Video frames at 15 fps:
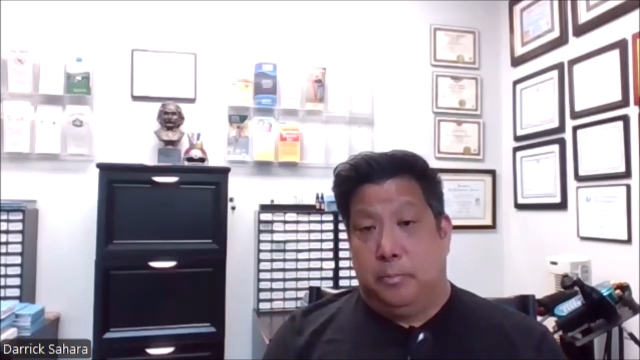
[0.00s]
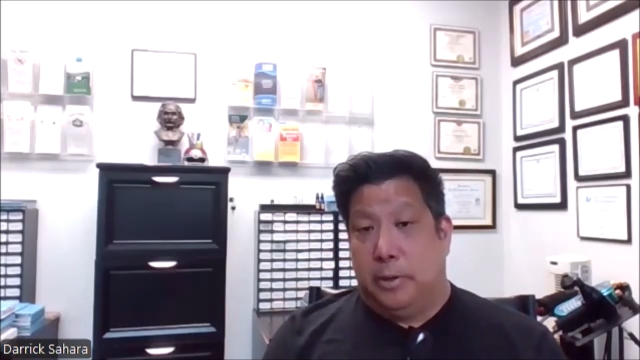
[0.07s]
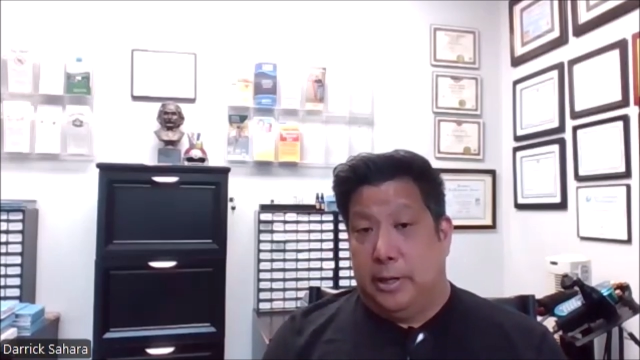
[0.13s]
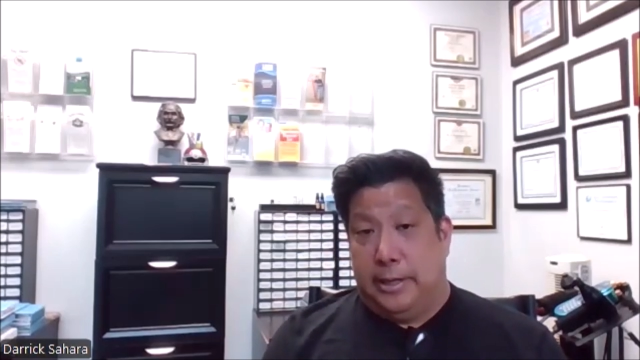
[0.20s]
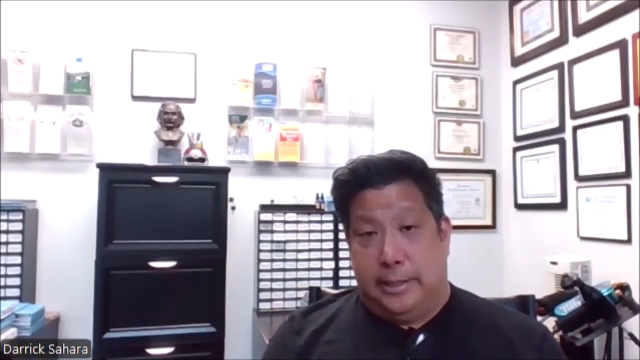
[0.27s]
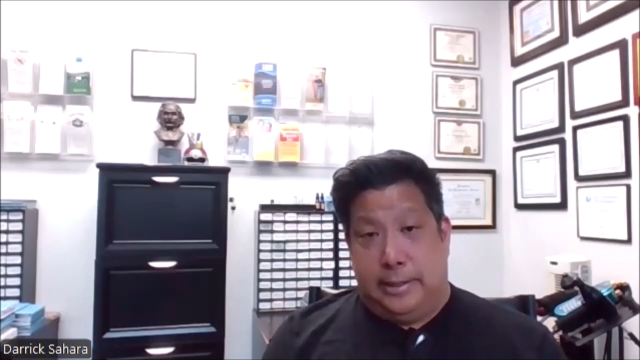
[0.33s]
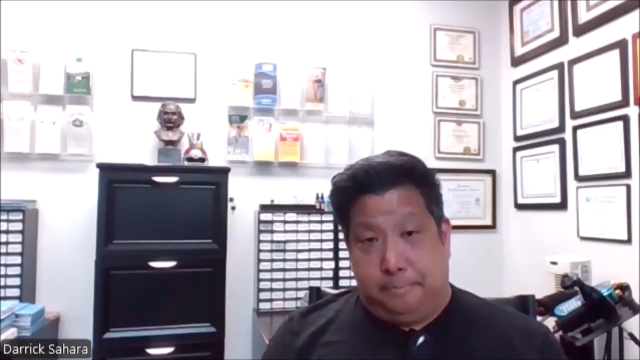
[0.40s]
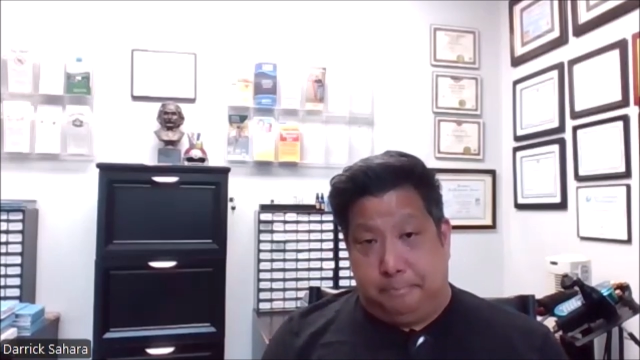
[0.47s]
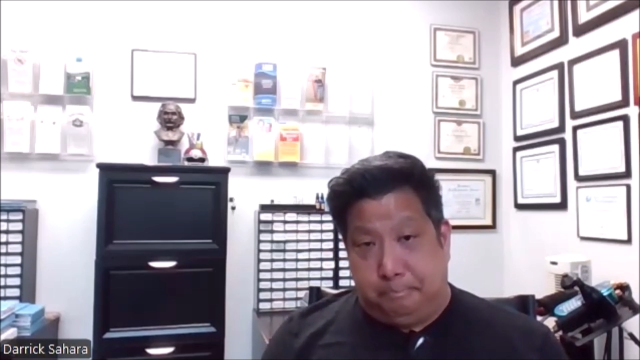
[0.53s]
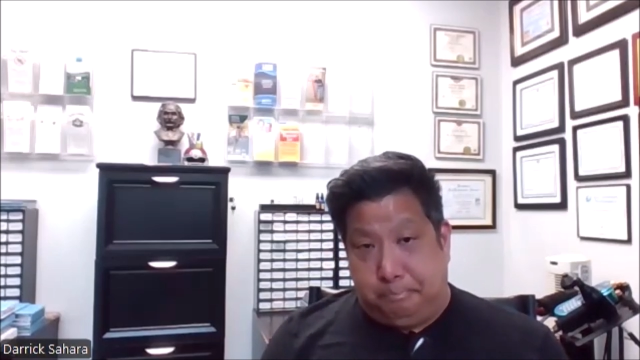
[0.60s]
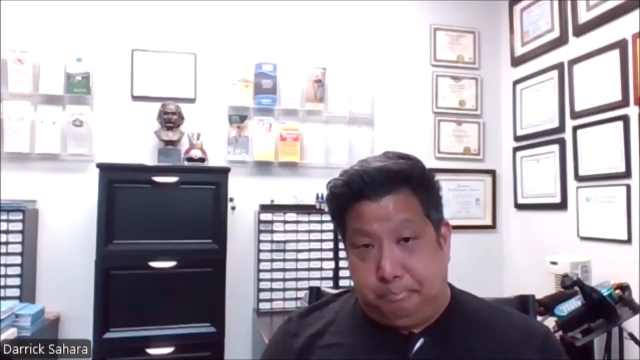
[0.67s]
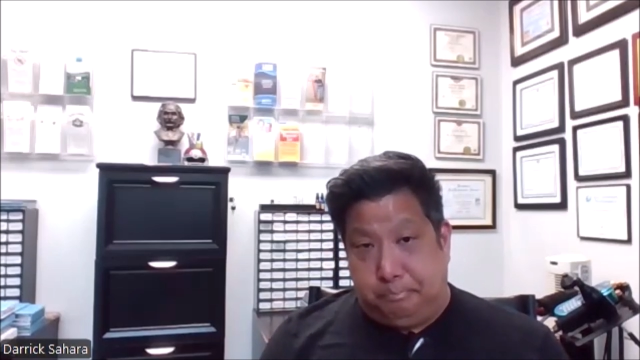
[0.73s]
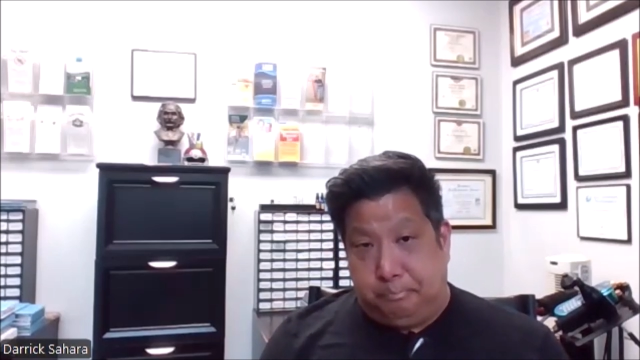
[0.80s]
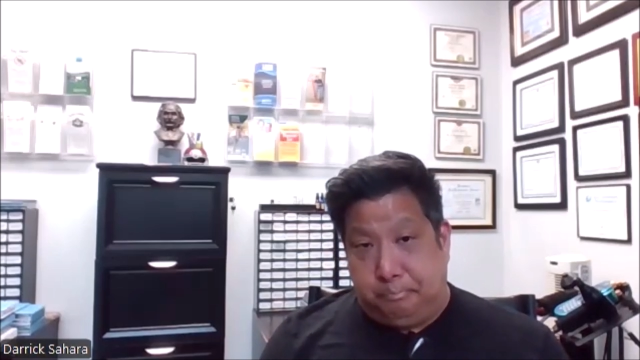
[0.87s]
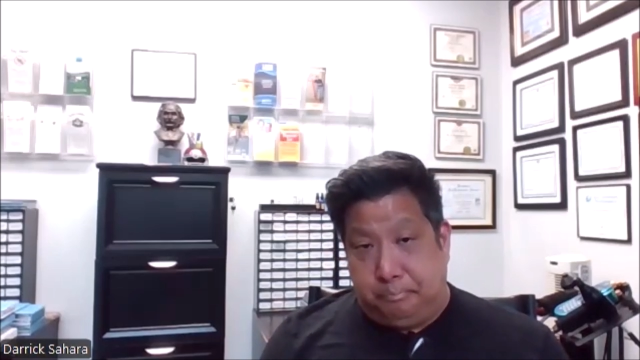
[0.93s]
But
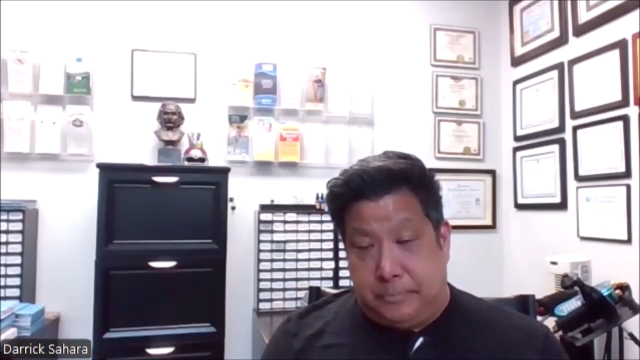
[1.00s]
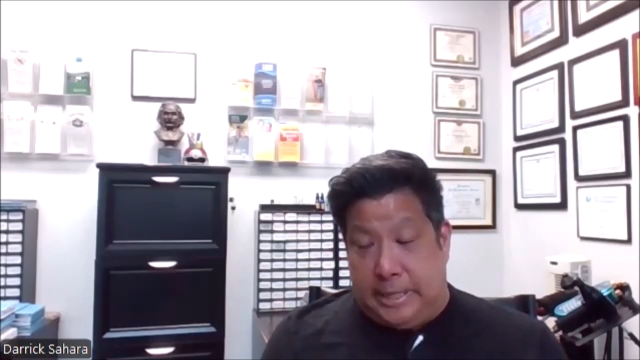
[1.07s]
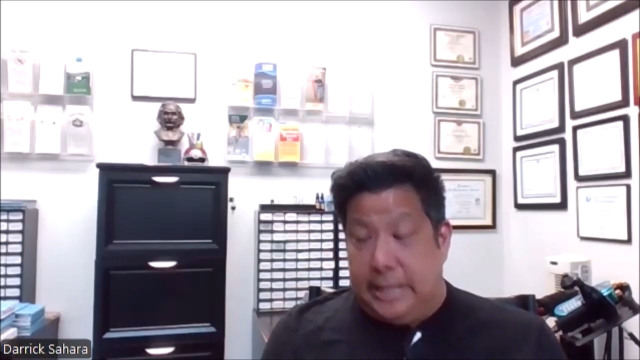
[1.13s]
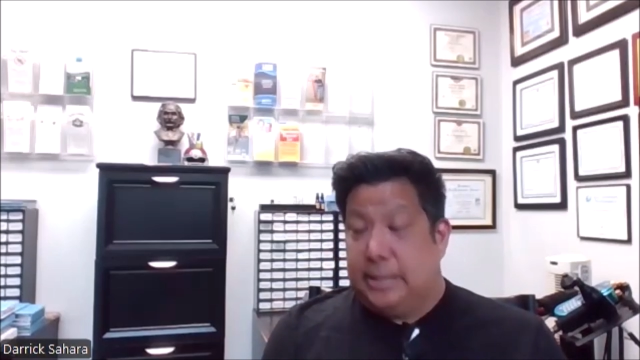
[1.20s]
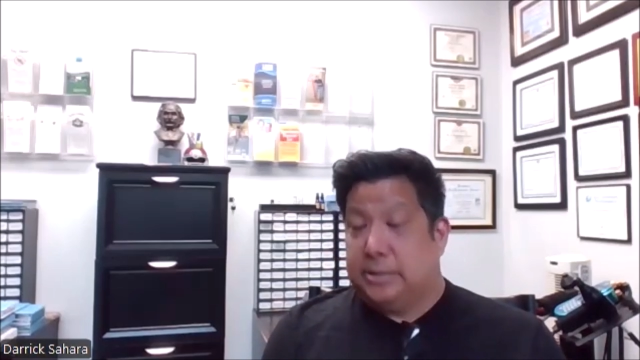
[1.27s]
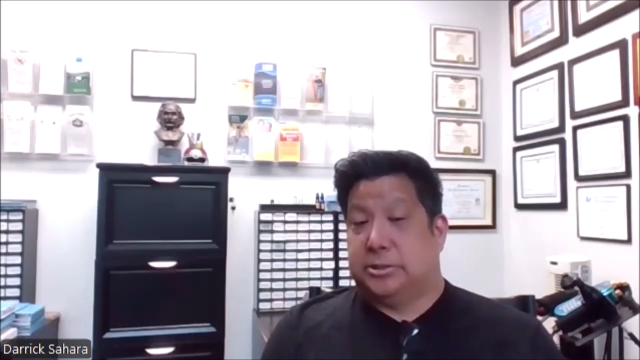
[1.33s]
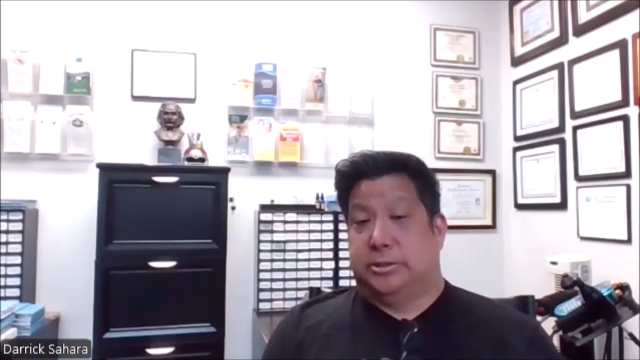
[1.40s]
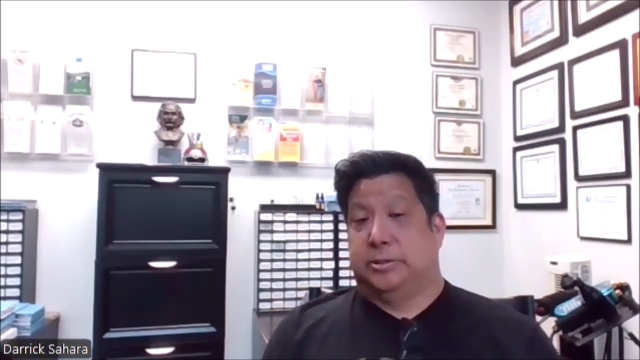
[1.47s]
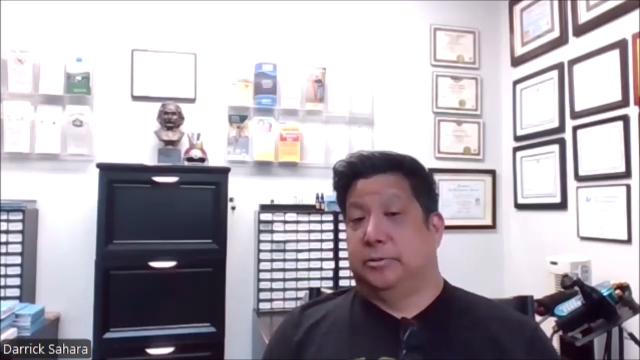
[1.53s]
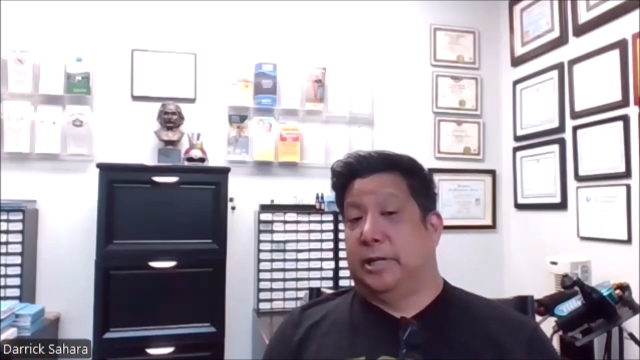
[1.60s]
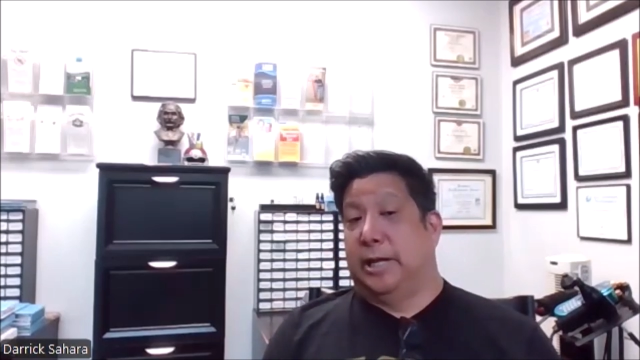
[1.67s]
yes,